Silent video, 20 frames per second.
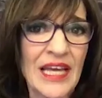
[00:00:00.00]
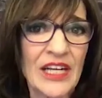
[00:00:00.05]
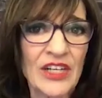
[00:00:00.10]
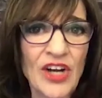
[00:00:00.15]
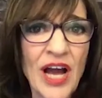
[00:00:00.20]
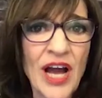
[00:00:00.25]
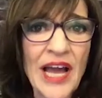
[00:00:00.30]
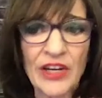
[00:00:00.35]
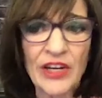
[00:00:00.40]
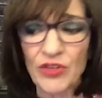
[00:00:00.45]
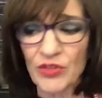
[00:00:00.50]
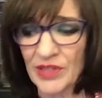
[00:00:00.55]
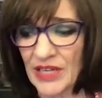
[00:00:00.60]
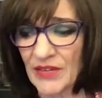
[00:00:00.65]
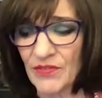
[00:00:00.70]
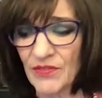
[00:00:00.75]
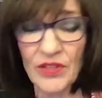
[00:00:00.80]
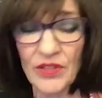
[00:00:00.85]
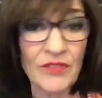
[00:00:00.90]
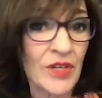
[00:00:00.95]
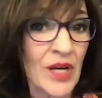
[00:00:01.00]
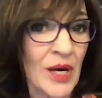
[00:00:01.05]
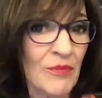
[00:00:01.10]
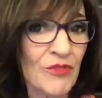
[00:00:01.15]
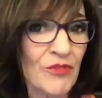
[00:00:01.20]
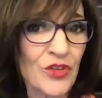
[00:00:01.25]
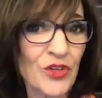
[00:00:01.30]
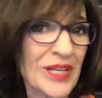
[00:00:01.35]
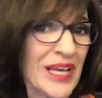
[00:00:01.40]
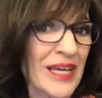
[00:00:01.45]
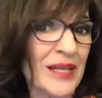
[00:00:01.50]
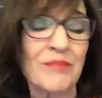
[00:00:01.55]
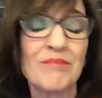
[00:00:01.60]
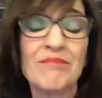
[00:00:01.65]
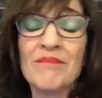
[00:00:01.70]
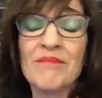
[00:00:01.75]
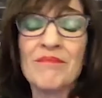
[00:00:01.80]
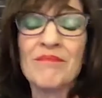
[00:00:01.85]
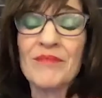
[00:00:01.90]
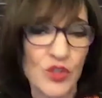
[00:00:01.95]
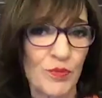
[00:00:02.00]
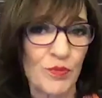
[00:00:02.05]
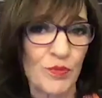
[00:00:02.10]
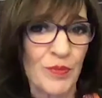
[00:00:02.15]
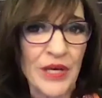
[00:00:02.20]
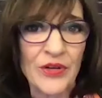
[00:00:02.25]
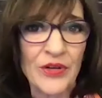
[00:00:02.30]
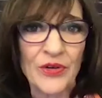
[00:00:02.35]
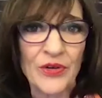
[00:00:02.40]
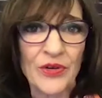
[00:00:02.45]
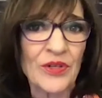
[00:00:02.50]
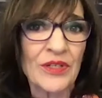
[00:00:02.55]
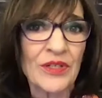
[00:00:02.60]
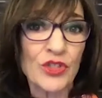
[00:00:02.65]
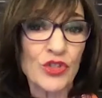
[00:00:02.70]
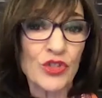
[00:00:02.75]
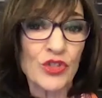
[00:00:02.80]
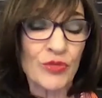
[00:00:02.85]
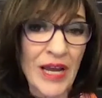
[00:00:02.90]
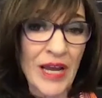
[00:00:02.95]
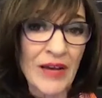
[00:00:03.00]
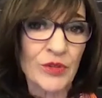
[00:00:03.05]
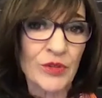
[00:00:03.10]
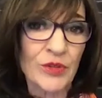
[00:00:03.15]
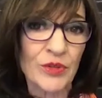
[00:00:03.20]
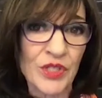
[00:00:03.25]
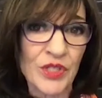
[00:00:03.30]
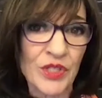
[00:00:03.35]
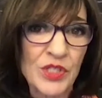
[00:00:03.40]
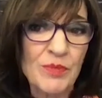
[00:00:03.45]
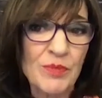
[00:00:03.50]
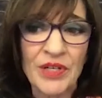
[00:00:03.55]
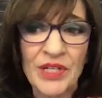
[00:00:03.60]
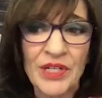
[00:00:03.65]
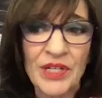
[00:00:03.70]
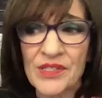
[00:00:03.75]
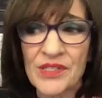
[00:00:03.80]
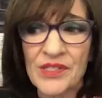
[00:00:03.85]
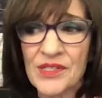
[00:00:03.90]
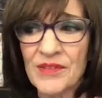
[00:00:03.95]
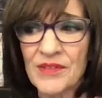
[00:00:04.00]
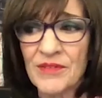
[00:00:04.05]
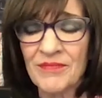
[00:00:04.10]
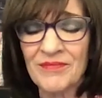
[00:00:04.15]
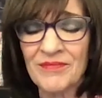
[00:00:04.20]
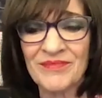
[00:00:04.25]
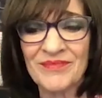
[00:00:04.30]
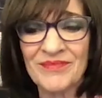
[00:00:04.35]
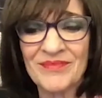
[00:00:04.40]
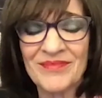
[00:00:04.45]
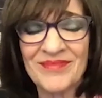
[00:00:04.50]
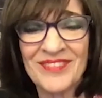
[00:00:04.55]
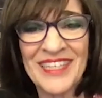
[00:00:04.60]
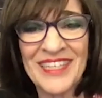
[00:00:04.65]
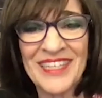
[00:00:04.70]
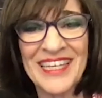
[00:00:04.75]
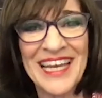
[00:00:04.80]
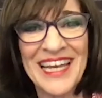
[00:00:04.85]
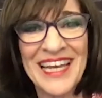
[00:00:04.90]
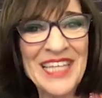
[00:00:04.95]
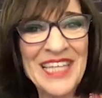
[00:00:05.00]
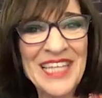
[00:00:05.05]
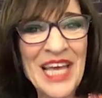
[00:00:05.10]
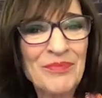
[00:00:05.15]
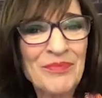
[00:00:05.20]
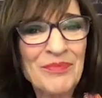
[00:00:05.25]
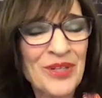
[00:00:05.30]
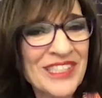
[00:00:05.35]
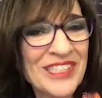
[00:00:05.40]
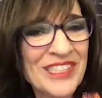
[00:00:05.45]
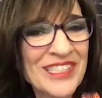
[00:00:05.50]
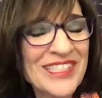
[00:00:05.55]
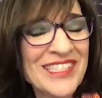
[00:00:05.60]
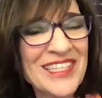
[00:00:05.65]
and a higher level of comfort and a much better traveler experience? And that brings us